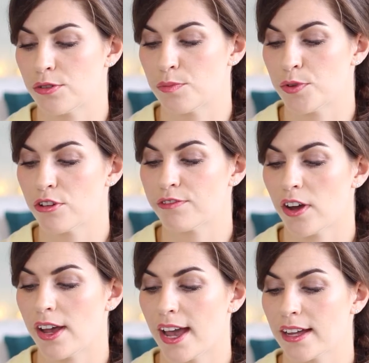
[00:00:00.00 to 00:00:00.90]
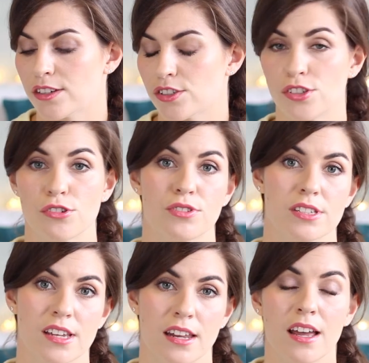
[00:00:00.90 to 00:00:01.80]
to purify and soothe the
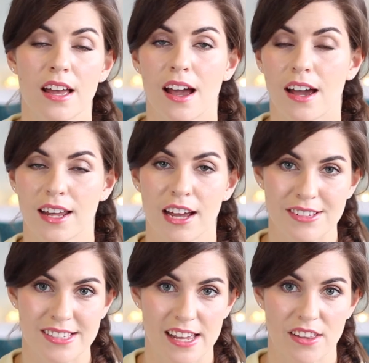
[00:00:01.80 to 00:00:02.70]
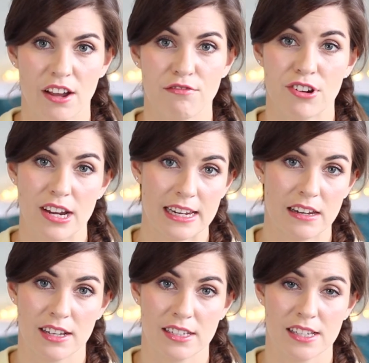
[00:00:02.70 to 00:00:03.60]
skin. And I have to say that I really
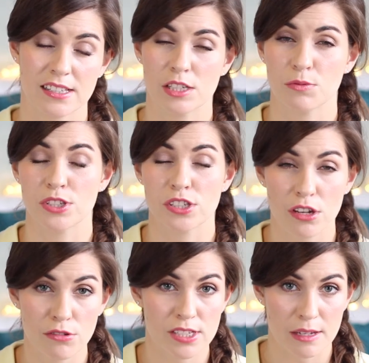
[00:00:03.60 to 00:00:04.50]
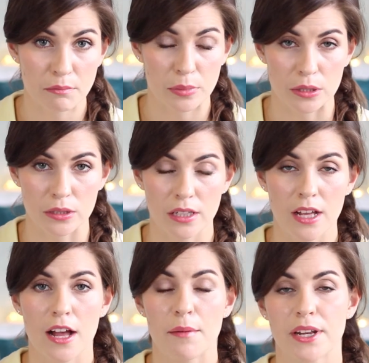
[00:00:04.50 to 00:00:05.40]
liked this. This was so simple,
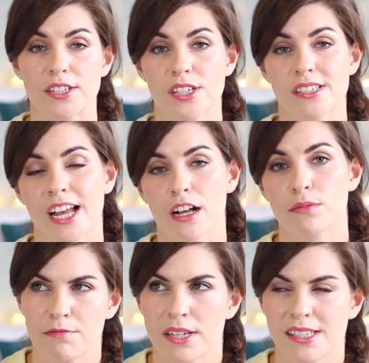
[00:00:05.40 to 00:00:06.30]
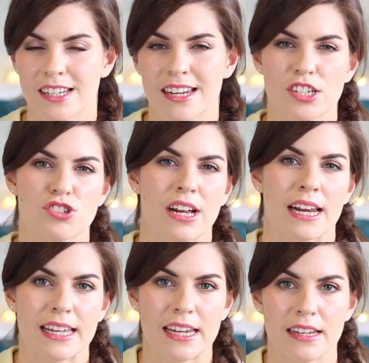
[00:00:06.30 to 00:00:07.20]
but it just helped give my skin an extra
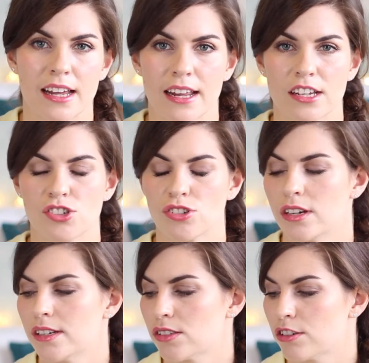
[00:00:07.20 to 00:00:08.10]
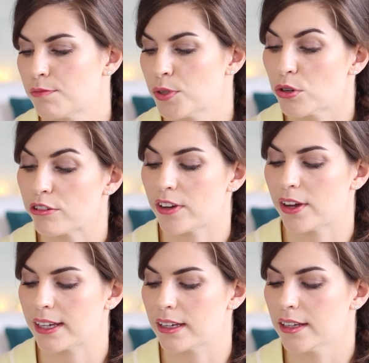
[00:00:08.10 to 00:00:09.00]
clean, an extra sort of
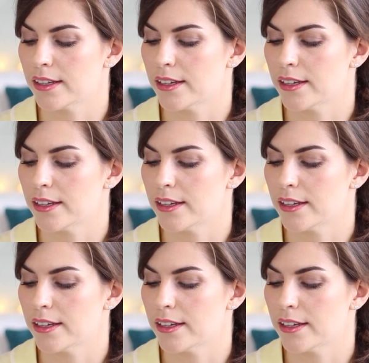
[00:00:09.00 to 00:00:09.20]
purifying